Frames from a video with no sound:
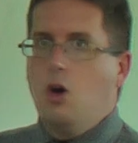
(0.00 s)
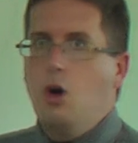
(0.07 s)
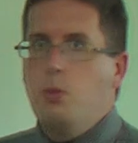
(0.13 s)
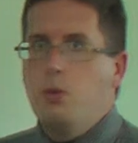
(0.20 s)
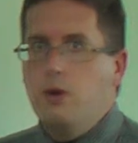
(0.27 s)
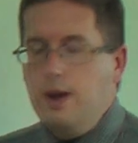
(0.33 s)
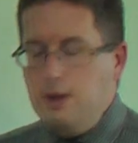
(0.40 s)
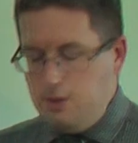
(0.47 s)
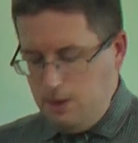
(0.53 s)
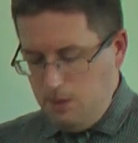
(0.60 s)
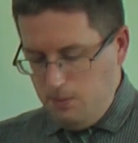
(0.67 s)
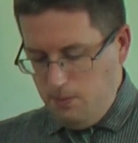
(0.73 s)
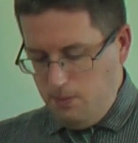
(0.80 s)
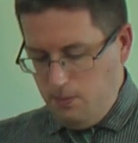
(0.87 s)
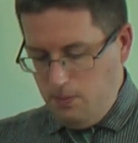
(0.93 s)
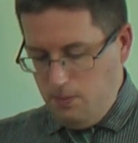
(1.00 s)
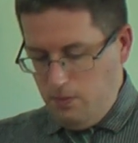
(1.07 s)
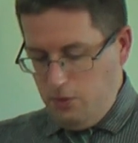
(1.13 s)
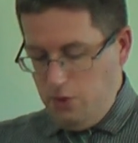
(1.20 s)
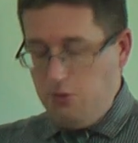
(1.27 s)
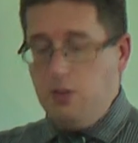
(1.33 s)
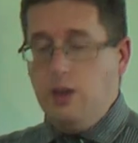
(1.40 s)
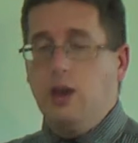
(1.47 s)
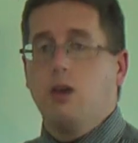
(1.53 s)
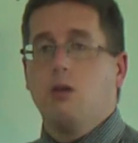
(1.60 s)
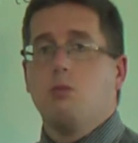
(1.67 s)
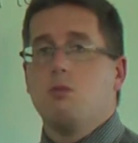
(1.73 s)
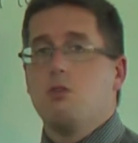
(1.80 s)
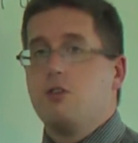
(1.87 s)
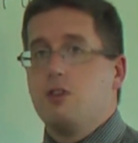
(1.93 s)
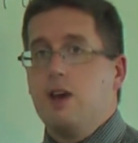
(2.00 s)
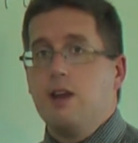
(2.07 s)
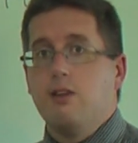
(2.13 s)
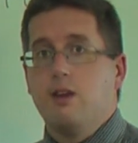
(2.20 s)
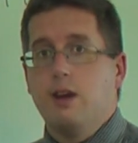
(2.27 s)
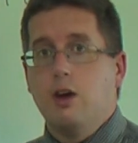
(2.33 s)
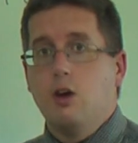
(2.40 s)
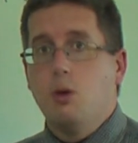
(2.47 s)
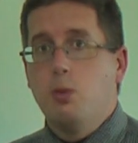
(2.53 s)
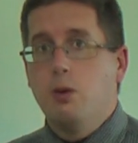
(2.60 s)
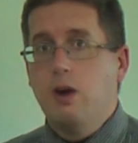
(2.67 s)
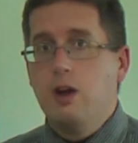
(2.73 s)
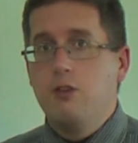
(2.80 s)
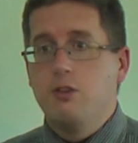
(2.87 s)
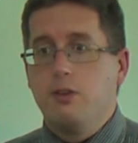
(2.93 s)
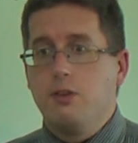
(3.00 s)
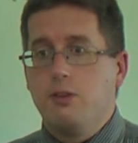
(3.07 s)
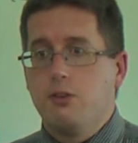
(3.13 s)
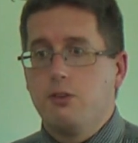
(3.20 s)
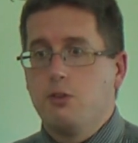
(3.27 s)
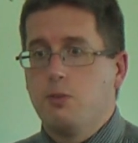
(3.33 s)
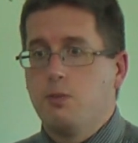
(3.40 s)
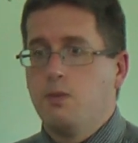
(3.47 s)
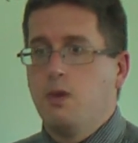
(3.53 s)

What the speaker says: Operating, just think day-to-day operations.